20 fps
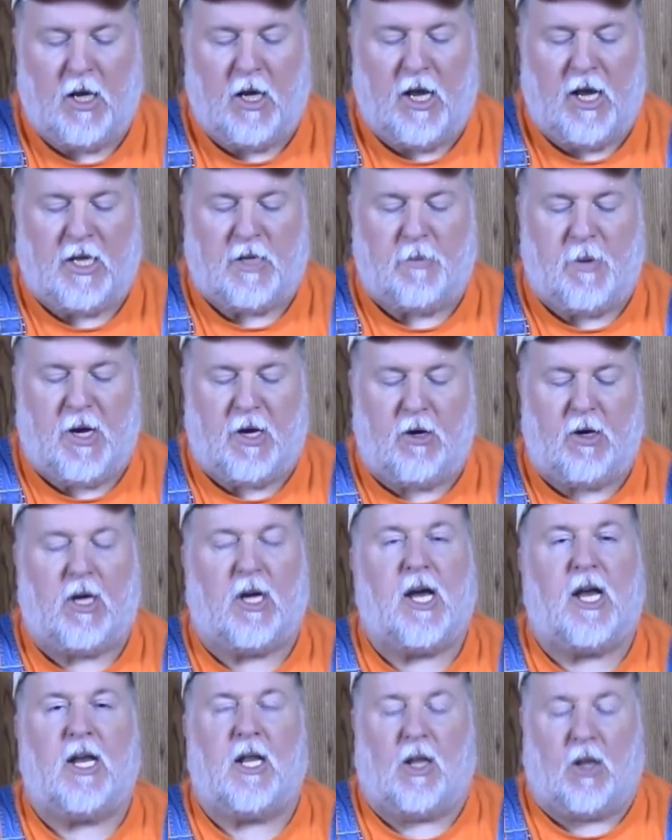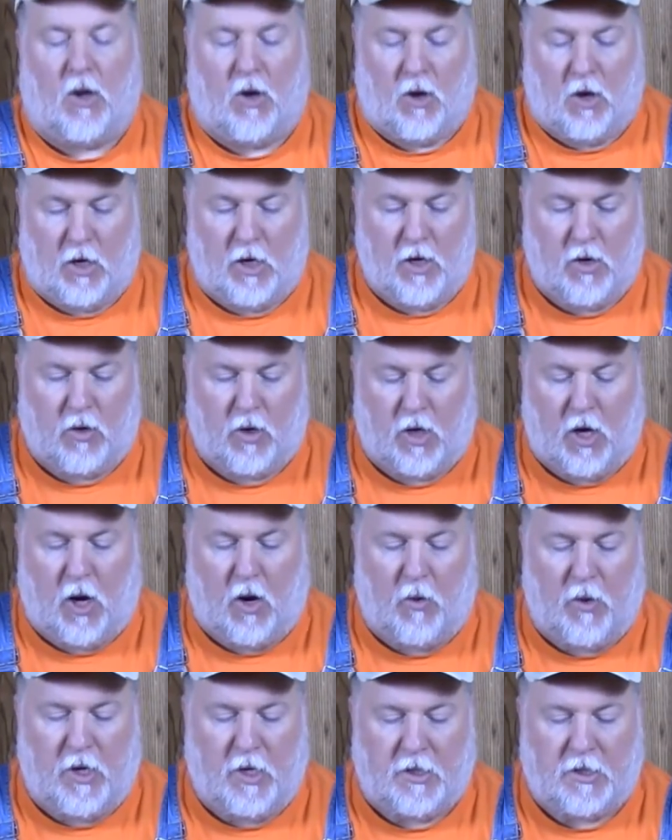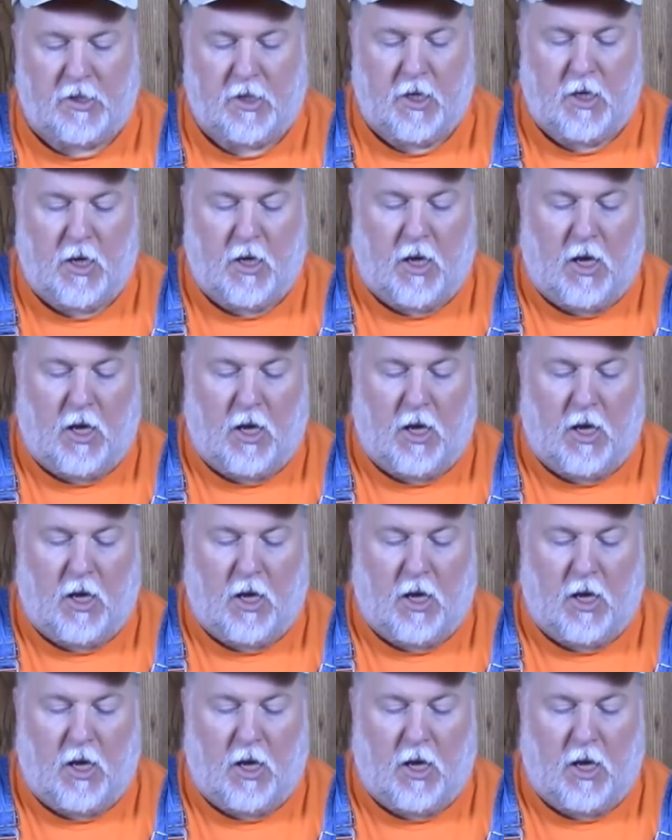It's better to cut it long. You can always